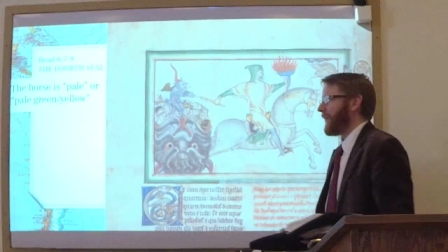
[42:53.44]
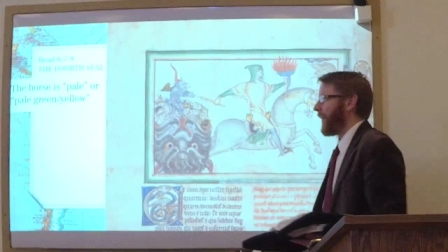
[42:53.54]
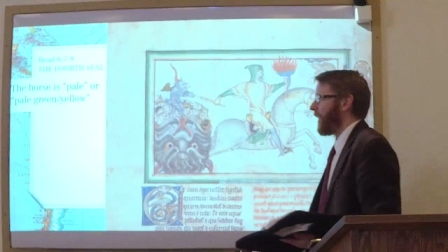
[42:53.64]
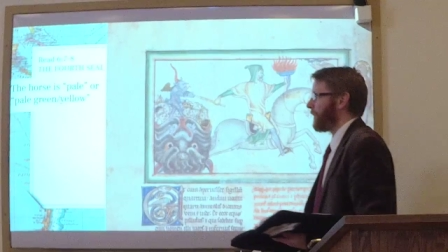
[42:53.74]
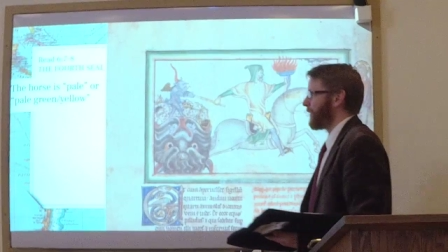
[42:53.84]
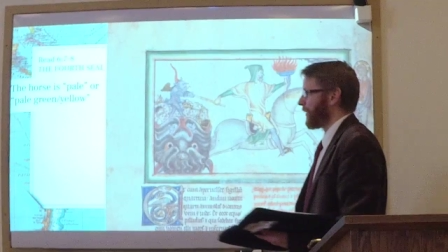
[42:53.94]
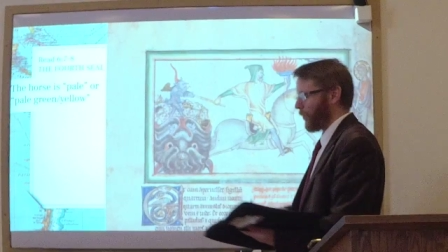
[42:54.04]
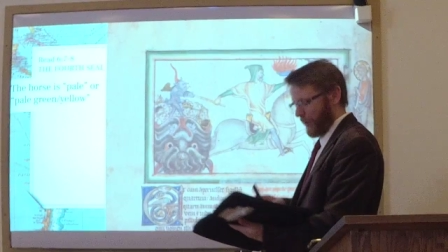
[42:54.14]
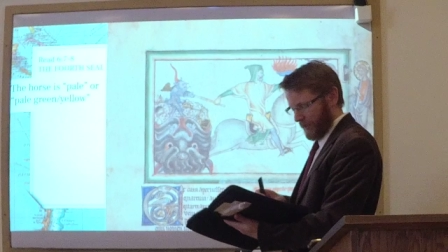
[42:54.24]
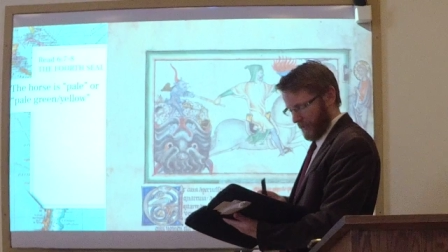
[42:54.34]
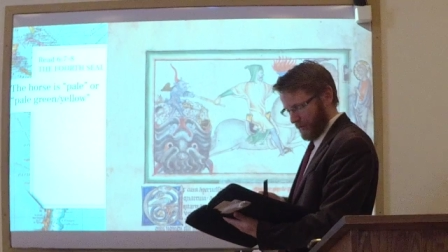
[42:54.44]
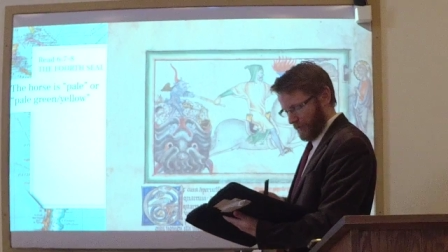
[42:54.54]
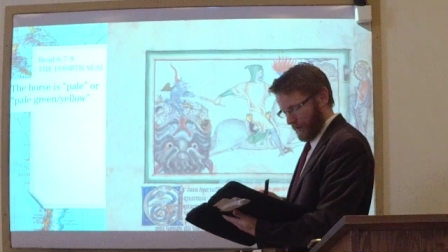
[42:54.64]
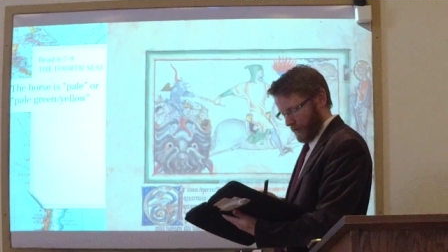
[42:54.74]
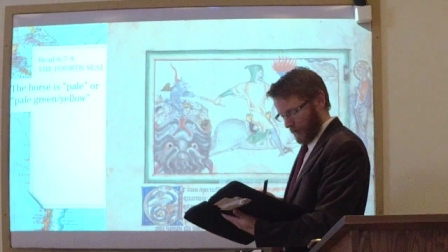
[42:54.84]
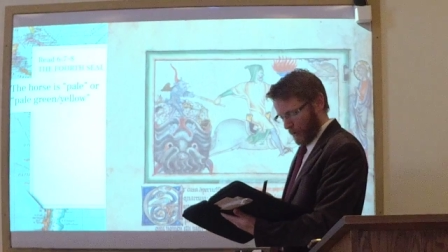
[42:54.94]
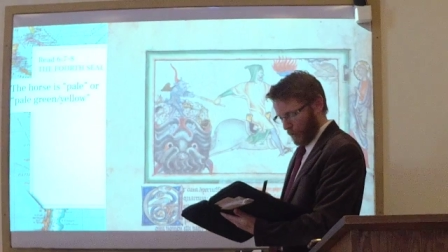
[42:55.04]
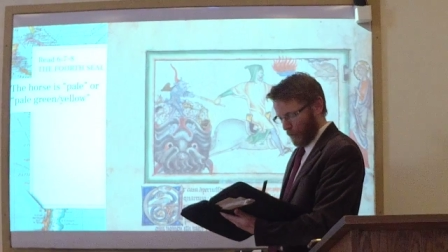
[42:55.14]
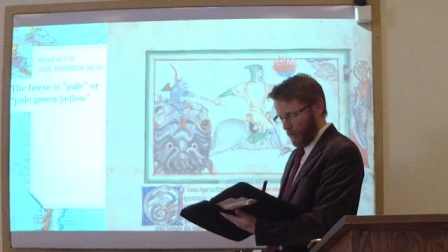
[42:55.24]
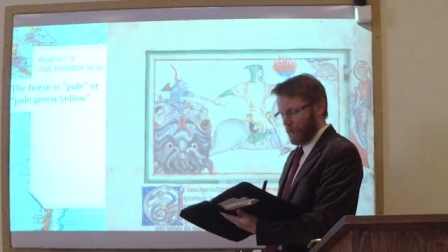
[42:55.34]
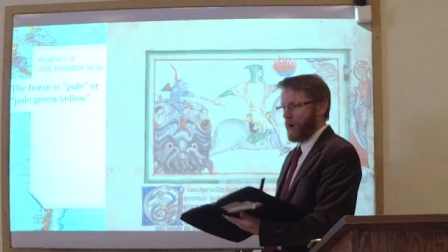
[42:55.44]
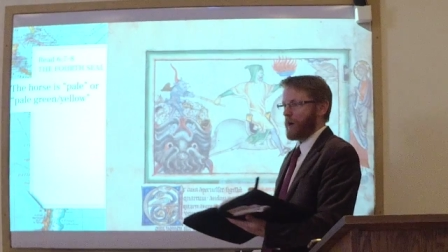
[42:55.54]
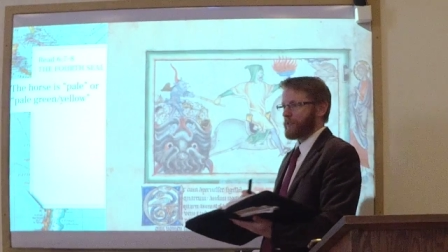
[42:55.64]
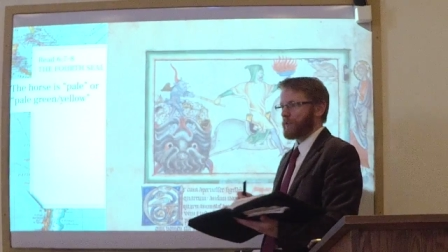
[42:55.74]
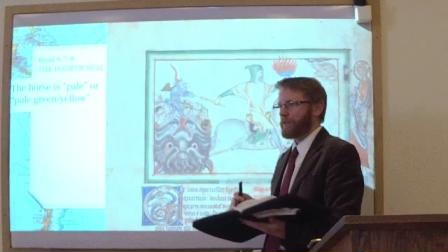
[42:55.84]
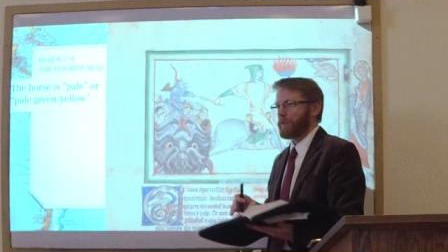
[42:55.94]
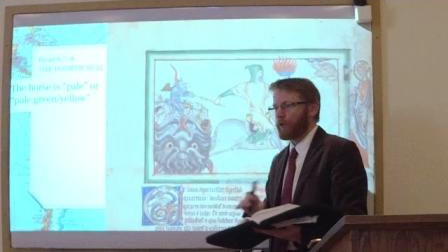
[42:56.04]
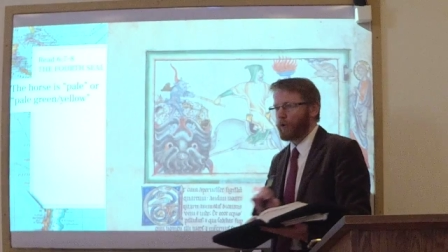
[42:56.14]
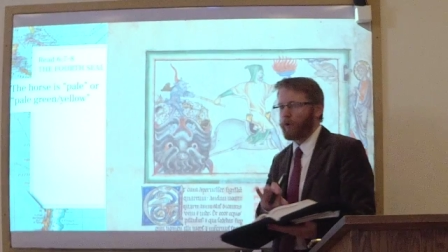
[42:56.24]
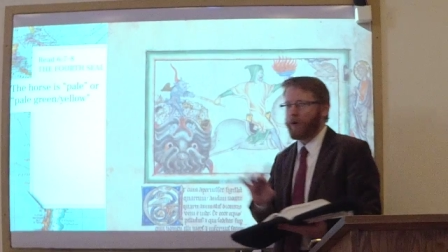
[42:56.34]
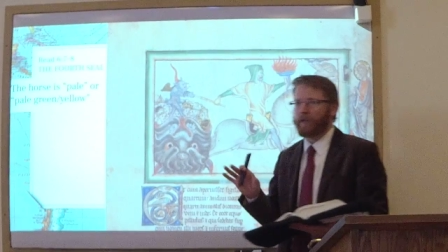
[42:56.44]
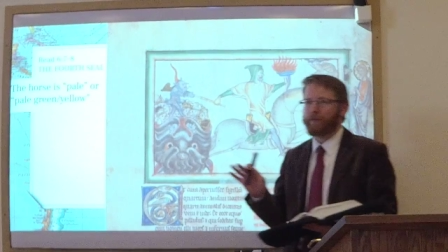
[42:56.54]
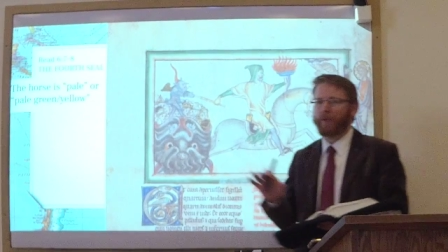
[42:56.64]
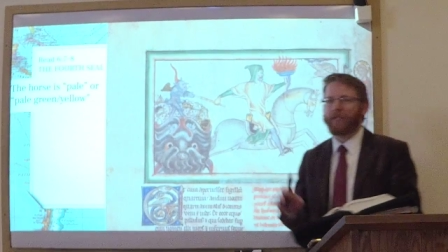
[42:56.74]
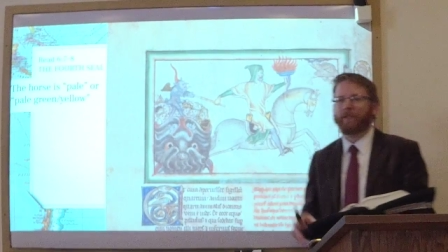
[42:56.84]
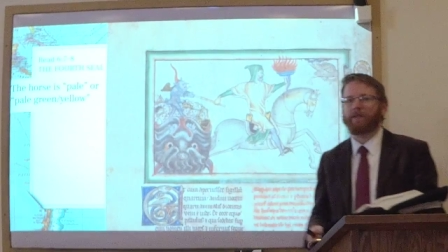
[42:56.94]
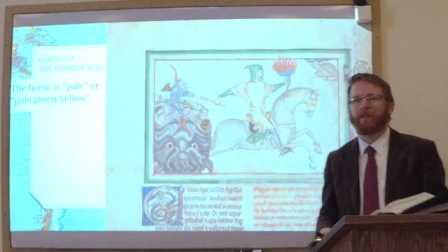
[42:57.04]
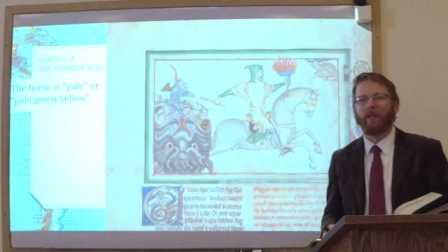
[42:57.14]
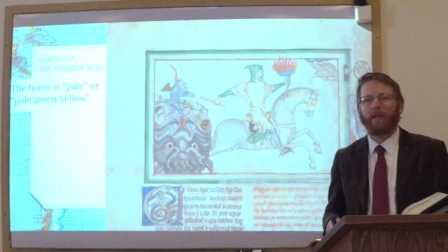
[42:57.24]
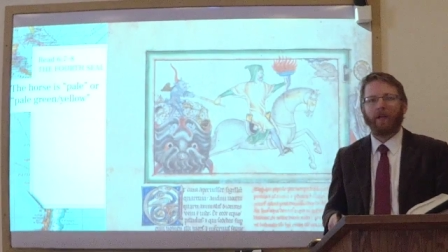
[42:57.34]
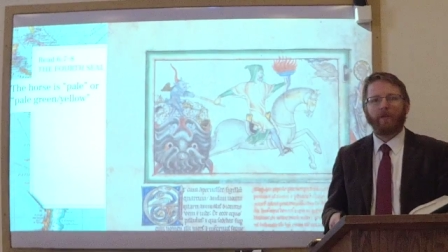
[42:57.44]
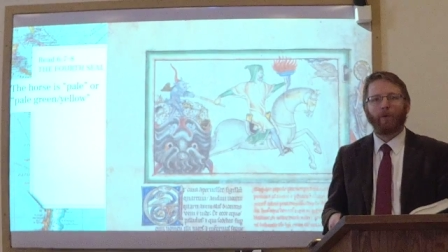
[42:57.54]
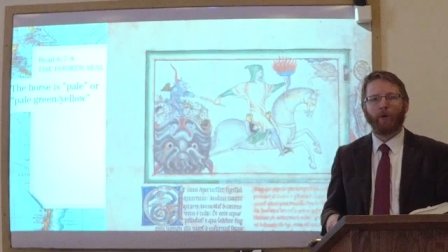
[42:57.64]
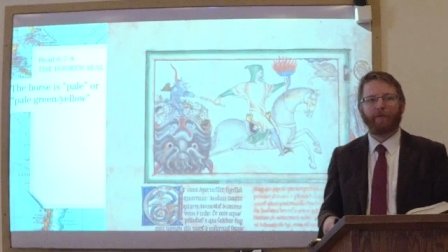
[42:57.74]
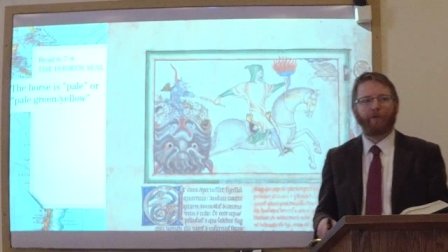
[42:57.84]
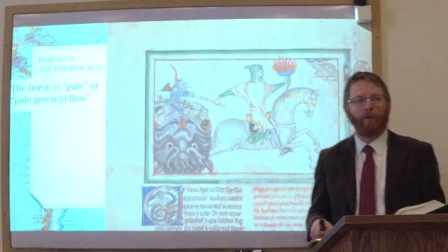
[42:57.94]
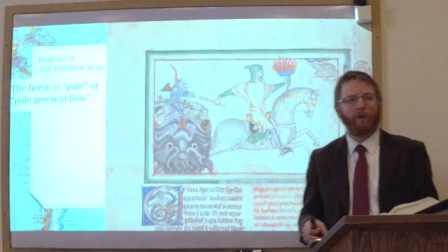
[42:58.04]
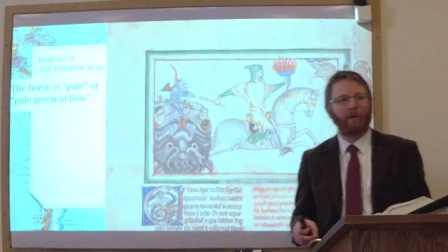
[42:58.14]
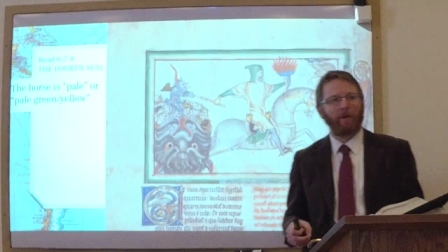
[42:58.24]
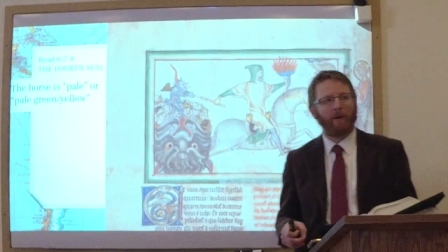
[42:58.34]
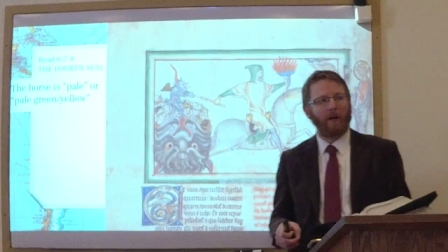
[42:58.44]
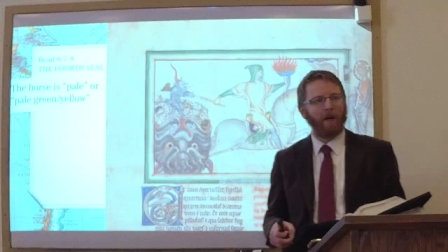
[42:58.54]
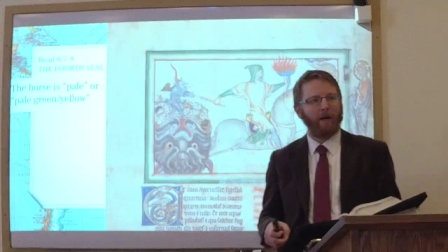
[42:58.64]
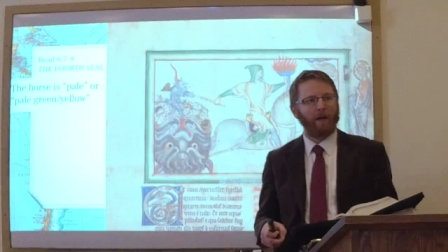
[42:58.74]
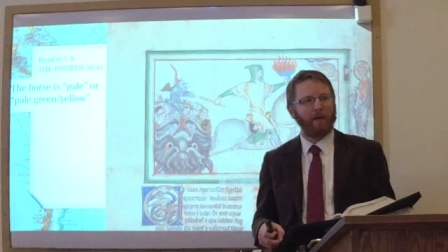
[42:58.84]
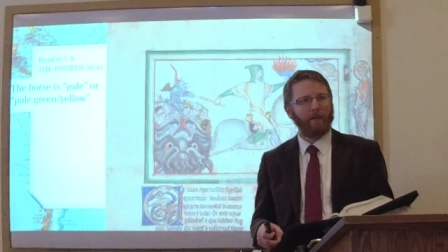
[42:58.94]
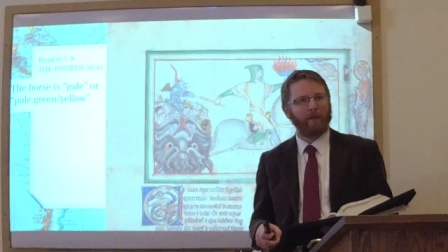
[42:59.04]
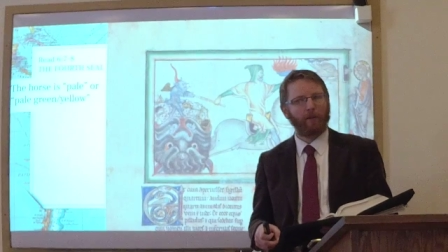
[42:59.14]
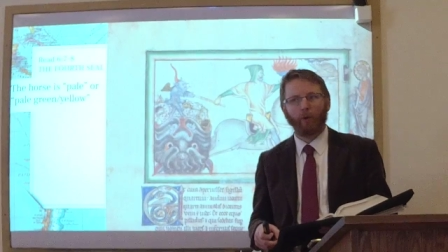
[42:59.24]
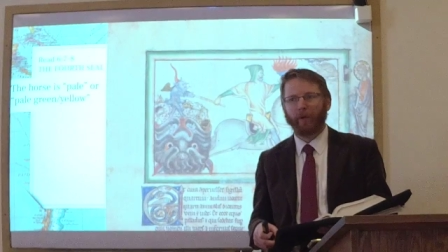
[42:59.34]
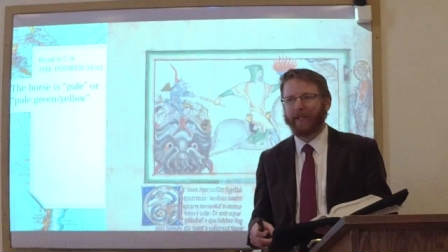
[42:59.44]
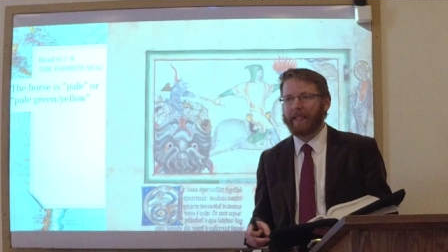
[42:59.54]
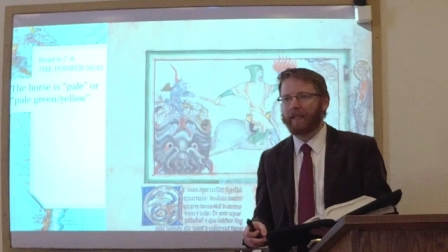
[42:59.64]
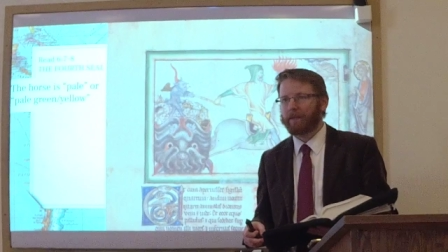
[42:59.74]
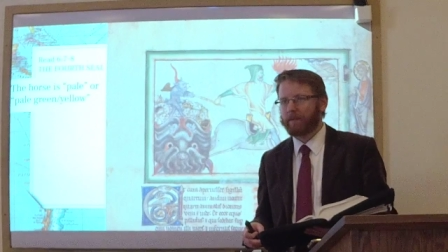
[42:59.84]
Um, the word is chloros, chloros, which is the word for uh, chlorine.